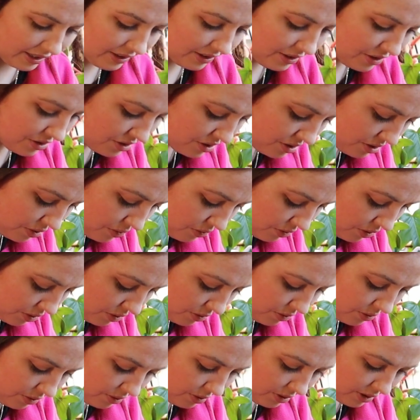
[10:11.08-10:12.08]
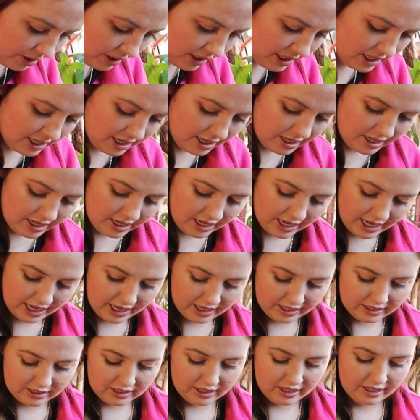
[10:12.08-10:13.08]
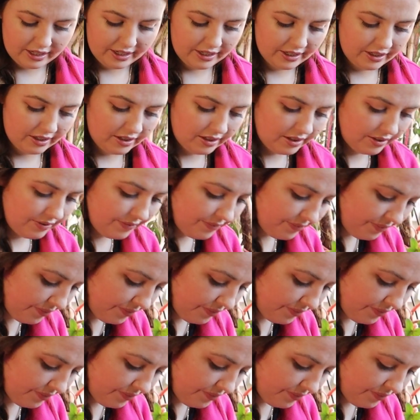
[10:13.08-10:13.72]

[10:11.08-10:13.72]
and they're so cool and like